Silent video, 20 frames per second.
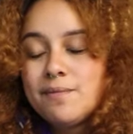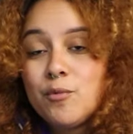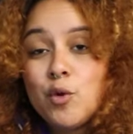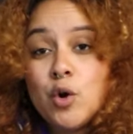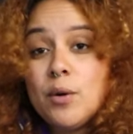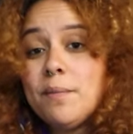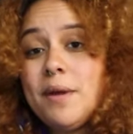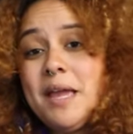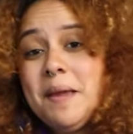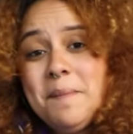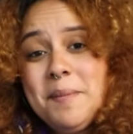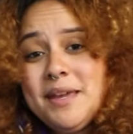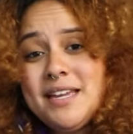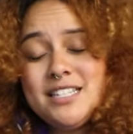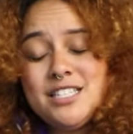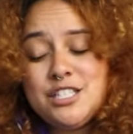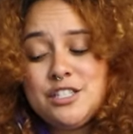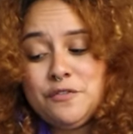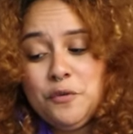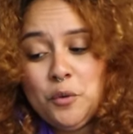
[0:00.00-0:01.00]
Or maybe
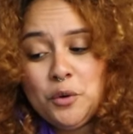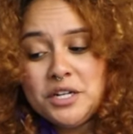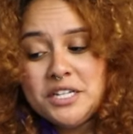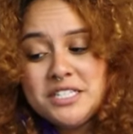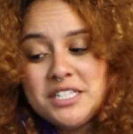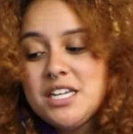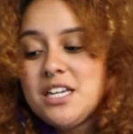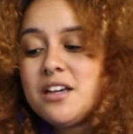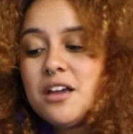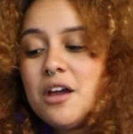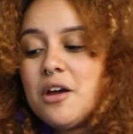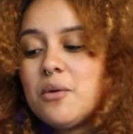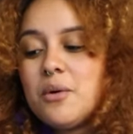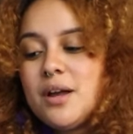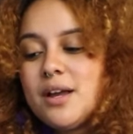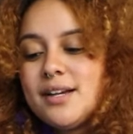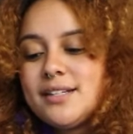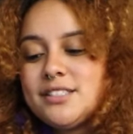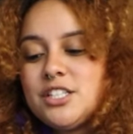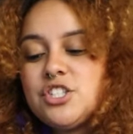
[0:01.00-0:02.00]
it's for his ego,
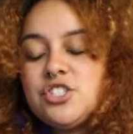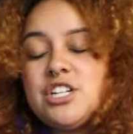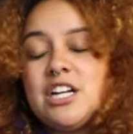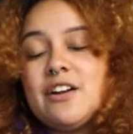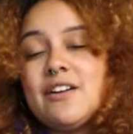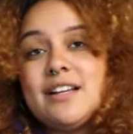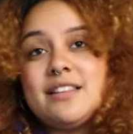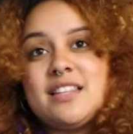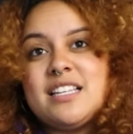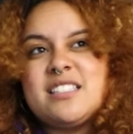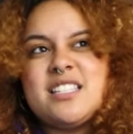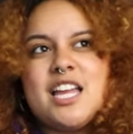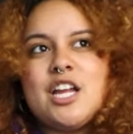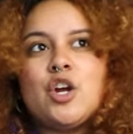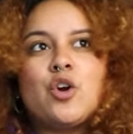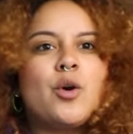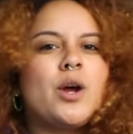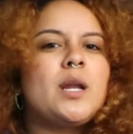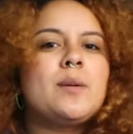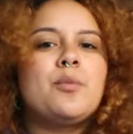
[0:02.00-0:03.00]
to share this
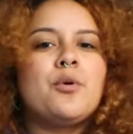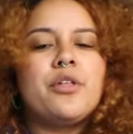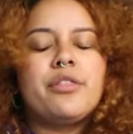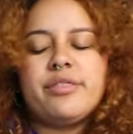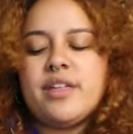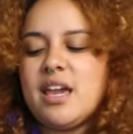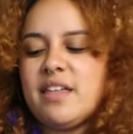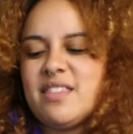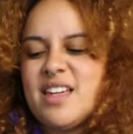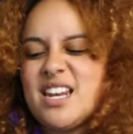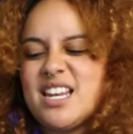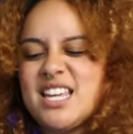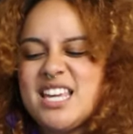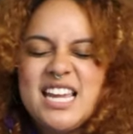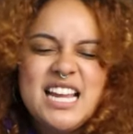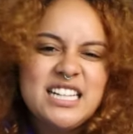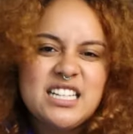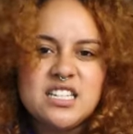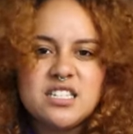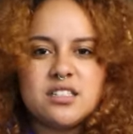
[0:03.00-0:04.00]
incredible thing that
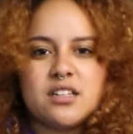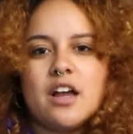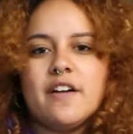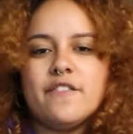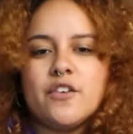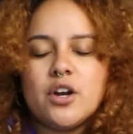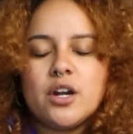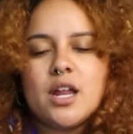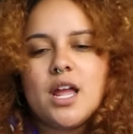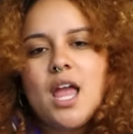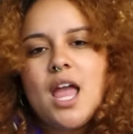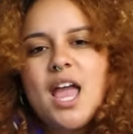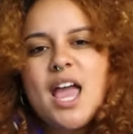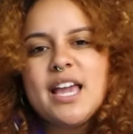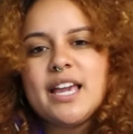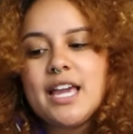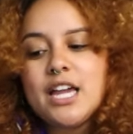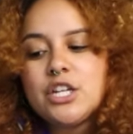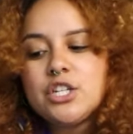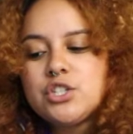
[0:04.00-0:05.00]
he discovered
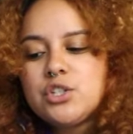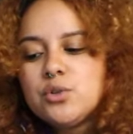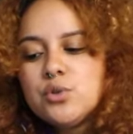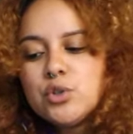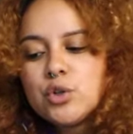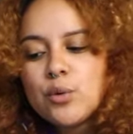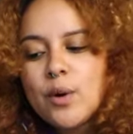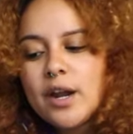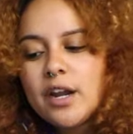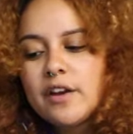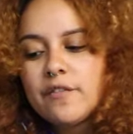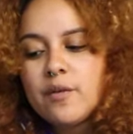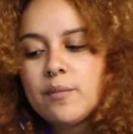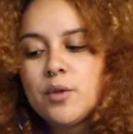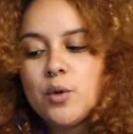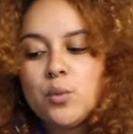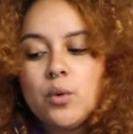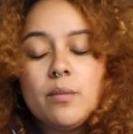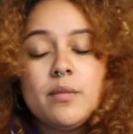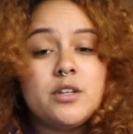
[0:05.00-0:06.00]
and get due credit from
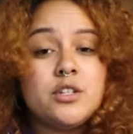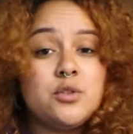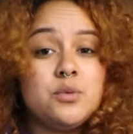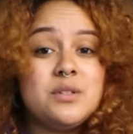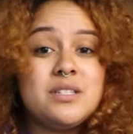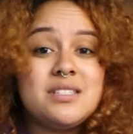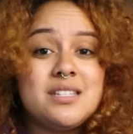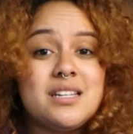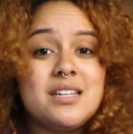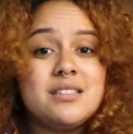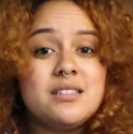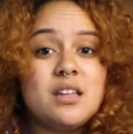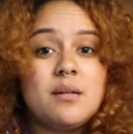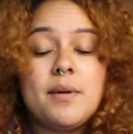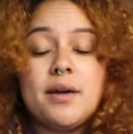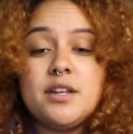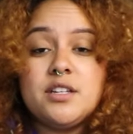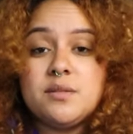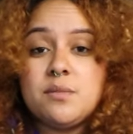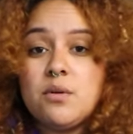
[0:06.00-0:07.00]
the woman who sees him
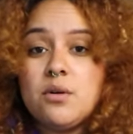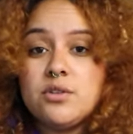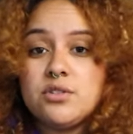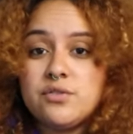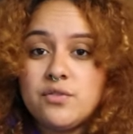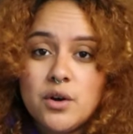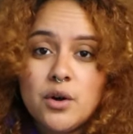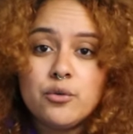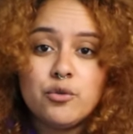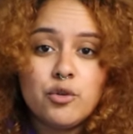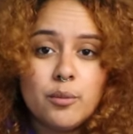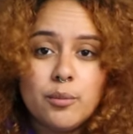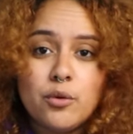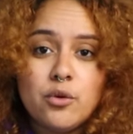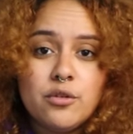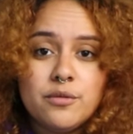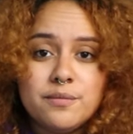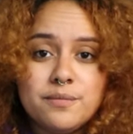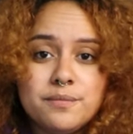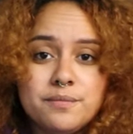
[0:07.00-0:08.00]
at his most
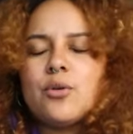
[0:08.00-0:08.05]
vulnerable.